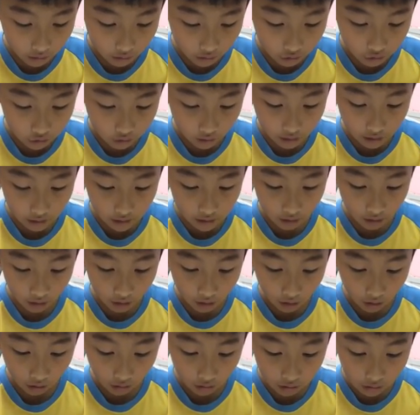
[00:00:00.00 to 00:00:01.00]
Chances
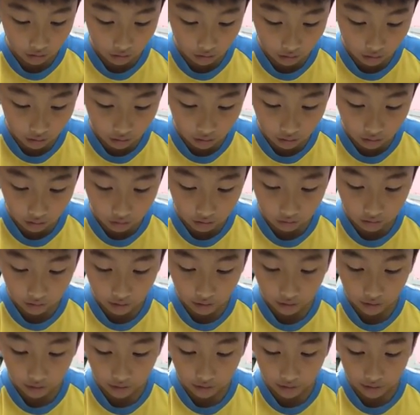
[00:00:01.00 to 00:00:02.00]
are
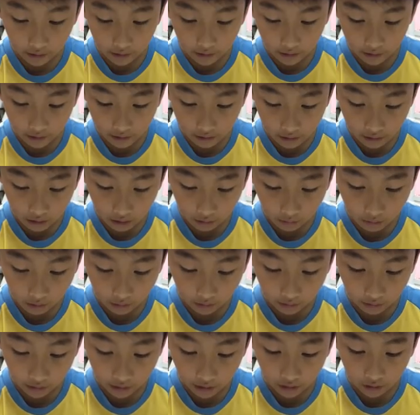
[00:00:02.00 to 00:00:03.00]
there is someone
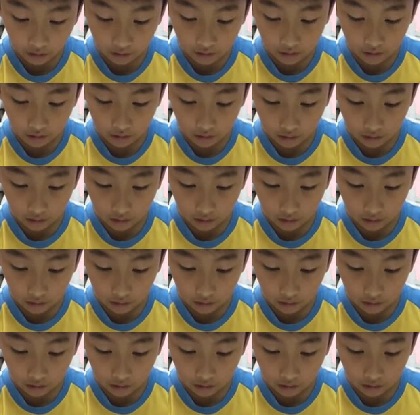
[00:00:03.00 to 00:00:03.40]
else